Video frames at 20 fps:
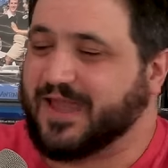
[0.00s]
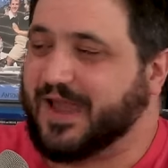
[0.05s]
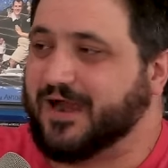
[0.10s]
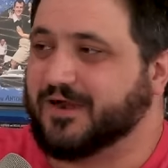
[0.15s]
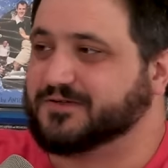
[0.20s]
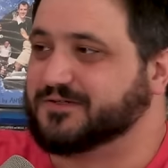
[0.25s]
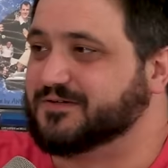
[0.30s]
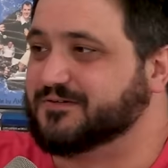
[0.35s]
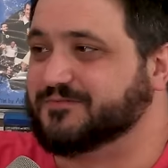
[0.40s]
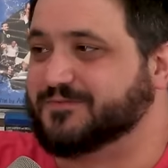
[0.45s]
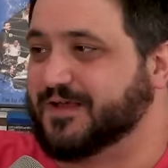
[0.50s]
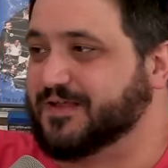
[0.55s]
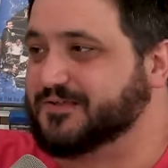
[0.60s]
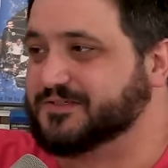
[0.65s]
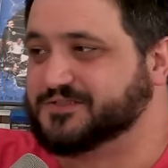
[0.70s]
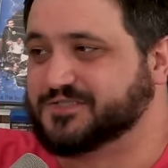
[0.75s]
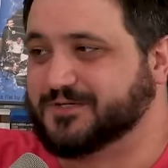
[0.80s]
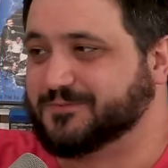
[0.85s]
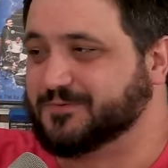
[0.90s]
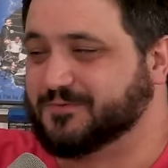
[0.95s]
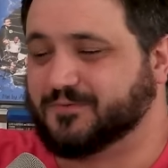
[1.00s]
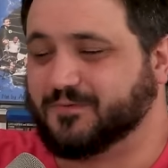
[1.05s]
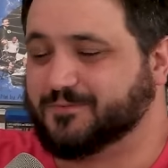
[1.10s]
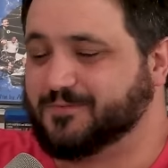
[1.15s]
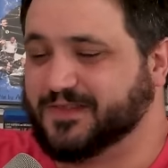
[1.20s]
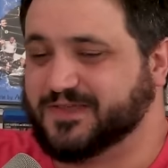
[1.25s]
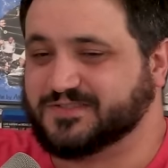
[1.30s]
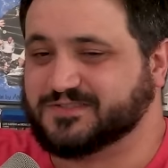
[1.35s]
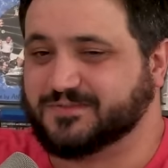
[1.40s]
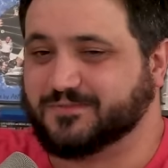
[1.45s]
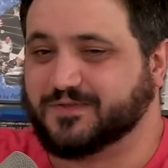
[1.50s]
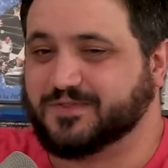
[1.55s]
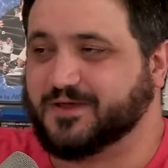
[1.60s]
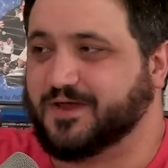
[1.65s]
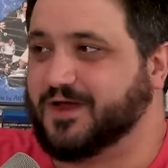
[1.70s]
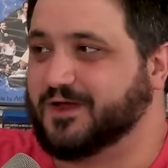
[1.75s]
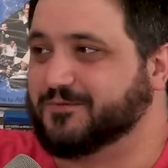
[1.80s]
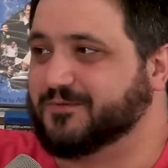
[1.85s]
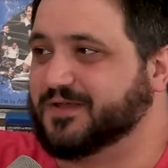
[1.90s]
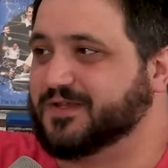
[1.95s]
character in Fellowship and replaced him with
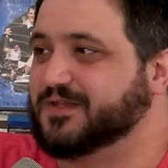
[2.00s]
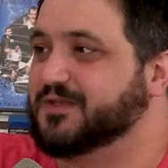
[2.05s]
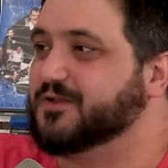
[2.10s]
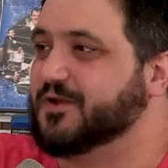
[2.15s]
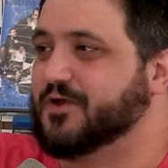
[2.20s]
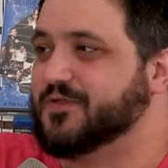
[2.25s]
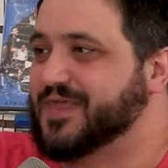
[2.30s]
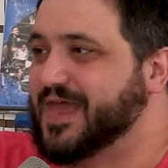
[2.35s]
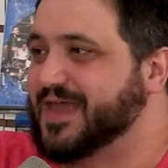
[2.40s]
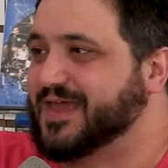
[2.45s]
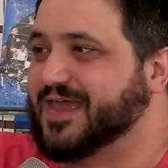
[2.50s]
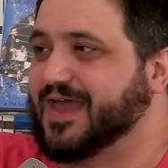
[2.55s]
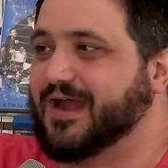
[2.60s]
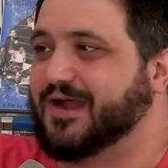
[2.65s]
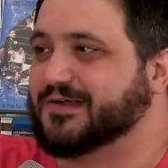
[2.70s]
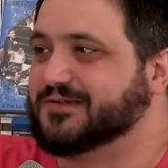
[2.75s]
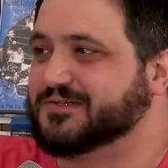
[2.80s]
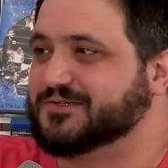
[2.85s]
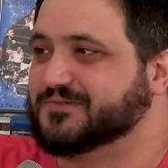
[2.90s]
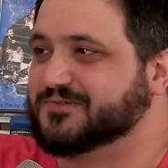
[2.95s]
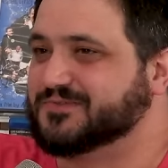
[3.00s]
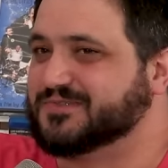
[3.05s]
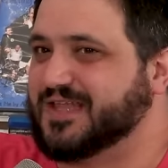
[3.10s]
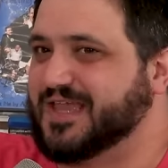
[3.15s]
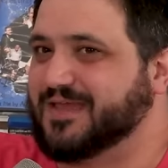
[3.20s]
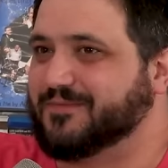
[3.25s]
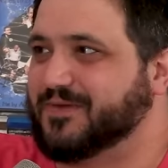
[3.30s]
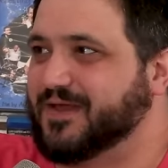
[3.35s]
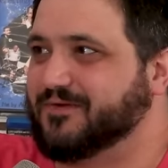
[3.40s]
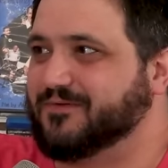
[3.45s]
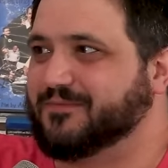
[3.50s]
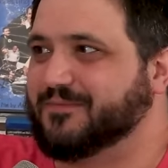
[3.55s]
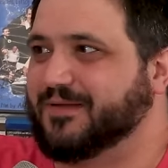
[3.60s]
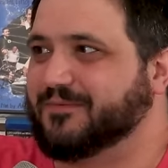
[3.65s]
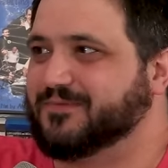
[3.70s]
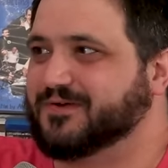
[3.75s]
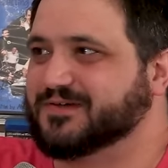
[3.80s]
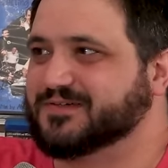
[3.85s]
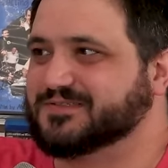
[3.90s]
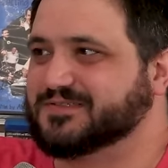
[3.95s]
Arwen. You know, that character whose name I
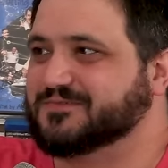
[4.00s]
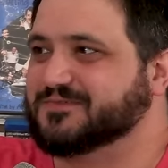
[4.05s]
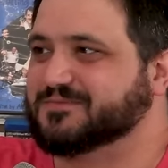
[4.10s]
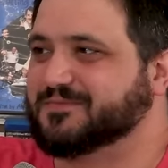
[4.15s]
remember because he